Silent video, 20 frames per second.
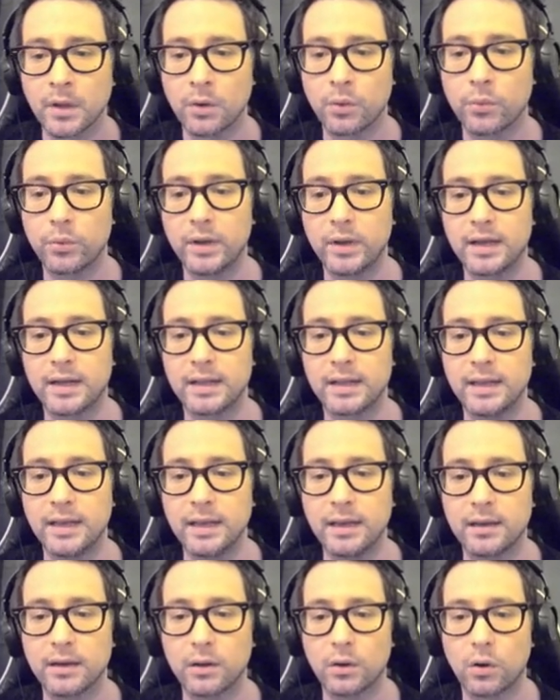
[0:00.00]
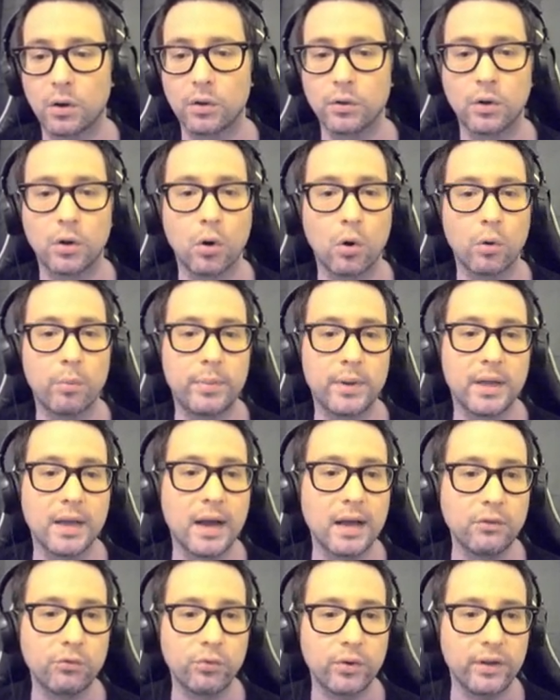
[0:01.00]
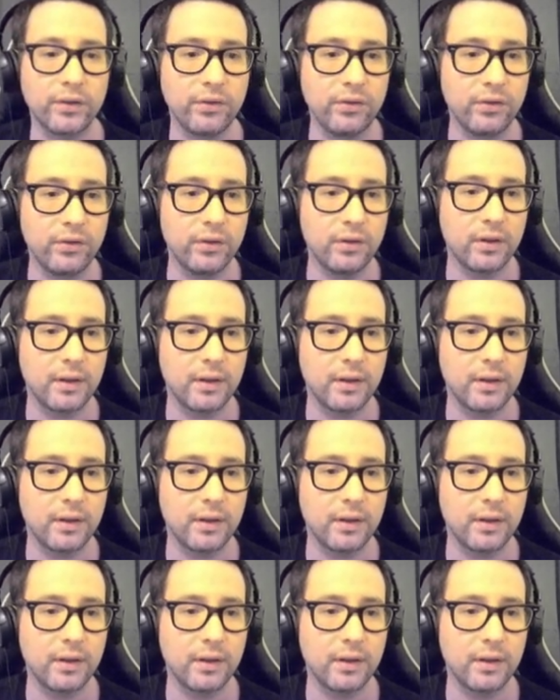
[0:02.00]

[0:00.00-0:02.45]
we click on copy address,